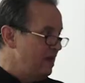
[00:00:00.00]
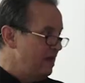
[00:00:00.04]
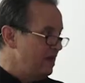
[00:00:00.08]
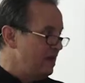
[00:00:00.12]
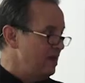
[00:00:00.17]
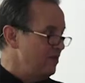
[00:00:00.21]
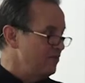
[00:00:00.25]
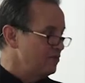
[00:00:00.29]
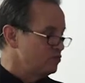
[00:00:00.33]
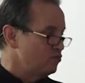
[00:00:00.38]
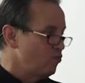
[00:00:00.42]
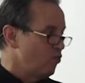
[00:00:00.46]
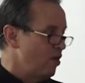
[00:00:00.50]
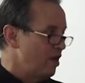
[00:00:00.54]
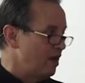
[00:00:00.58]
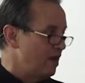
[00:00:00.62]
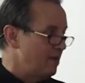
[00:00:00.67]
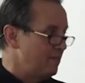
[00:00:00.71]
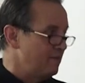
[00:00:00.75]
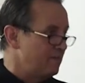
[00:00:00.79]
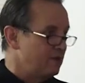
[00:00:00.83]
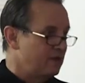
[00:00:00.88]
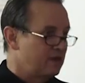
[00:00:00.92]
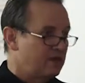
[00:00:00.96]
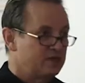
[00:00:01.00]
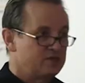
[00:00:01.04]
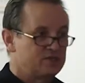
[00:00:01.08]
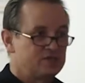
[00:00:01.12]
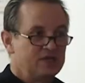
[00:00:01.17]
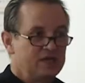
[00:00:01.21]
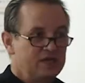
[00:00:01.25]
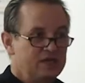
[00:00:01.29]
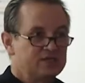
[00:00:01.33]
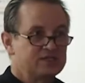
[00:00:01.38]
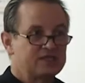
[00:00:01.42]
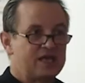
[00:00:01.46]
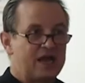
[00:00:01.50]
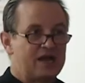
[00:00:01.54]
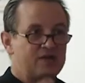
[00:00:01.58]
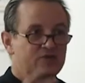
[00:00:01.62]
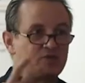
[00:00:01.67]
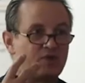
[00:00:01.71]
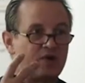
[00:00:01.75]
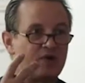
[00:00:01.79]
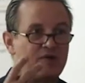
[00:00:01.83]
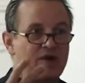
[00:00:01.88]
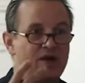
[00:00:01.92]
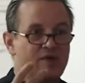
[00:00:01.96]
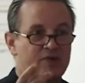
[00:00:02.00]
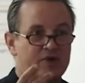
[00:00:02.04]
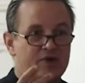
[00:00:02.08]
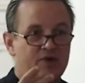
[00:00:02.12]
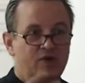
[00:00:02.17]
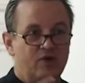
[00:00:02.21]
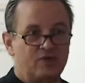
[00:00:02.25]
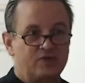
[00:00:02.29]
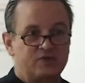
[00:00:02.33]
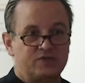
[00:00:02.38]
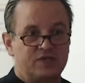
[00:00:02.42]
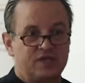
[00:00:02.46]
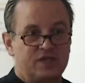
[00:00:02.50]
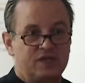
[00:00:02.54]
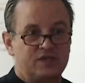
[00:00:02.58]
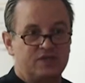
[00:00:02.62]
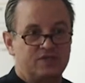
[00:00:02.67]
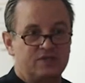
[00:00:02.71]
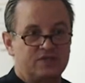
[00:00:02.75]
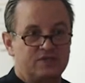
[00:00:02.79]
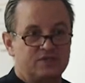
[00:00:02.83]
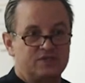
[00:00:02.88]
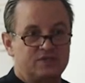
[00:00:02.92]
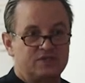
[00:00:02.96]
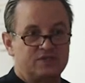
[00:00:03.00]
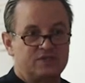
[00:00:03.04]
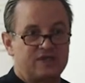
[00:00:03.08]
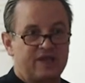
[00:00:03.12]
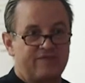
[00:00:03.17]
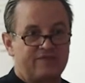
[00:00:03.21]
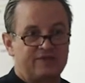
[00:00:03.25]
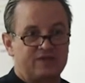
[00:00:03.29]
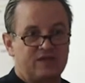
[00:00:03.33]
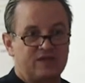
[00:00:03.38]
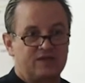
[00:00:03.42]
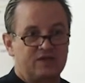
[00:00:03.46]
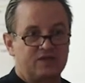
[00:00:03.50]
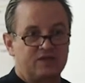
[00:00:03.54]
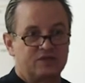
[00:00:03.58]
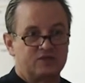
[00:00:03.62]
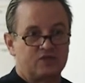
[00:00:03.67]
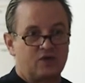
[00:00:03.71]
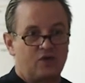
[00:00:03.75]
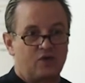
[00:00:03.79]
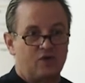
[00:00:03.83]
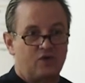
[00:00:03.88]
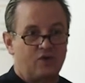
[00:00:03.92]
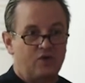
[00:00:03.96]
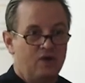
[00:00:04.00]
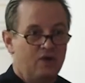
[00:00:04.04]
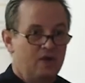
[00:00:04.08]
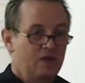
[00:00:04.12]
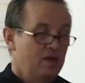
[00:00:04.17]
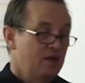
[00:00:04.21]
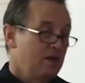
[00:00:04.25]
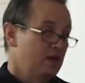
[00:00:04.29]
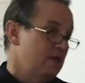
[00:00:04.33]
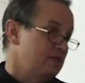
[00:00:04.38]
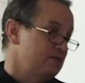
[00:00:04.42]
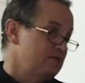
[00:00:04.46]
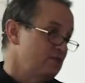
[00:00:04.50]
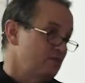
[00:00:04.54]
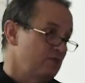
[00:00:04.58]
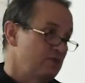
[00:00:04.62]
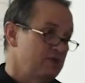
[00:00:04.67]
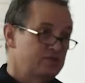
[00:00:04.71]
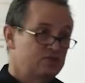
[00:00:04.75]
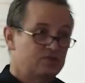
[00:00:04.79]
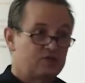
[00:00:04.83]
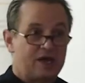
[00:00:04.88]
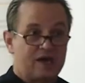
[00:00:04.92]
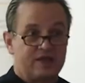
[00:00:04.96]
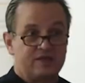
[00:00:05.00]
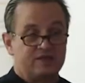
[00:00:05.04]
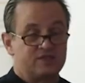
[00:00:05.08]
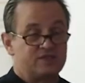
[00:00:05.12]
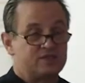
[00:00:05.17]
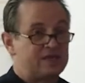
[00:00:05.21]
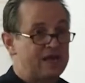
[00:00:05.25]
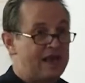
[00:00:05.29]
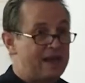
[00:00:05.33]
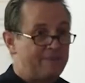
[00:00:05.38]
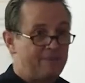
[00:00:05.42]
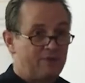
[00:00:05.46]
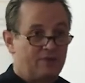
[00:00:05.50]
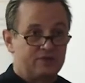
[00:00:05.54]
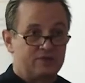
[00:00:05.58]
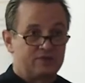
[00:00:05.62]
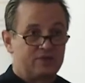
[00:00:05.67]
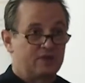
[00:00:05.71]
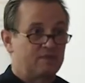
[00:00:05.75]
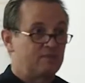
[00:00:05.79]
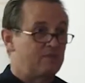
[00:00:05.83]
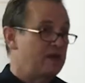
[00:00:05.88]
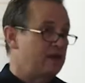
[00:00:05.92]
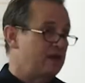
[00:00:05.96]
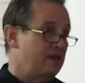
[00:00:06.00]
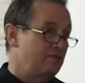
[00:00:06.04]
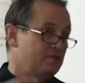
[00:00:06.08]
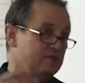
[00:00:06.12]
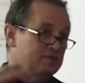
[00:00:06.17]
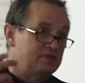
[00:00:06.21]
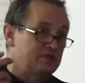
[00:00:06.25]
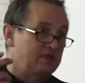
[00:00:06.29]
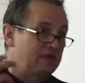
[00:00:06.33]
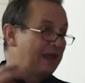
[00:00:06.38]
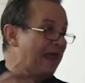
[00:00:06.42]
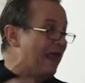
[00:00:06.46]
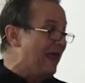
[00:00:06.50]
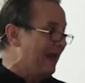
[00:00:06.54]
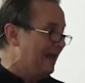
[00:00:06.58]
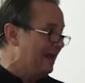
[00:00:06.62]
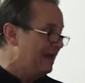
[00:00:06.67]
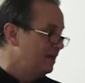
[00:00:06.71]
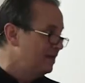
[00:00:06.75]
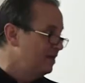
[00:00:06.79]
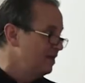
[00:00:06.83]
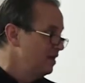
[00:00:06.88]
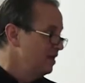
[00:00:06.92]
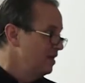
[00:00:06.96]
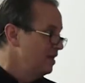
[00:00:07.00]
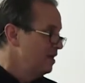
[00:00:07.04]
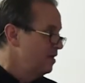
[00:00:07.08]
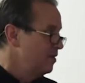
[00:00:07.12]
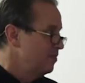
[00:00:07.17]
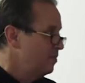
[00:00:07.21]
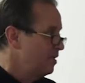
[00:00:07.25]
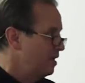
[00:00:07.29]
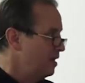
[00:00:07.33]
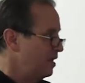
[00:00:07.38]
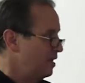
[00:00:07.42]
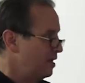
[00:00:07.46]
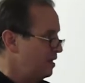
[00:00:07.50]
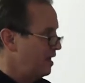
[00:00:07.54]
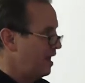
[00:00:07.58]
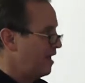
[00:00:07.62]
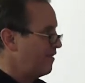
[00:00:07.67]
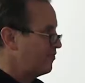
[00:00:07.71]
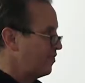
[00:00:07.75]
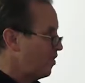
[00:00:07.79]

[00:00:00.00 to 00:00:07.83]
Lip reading: he was one of them because this guy's running around with no teeth. He's 17 years old. I said, well, let's try this snap-on thing. Man, he was elated. But after a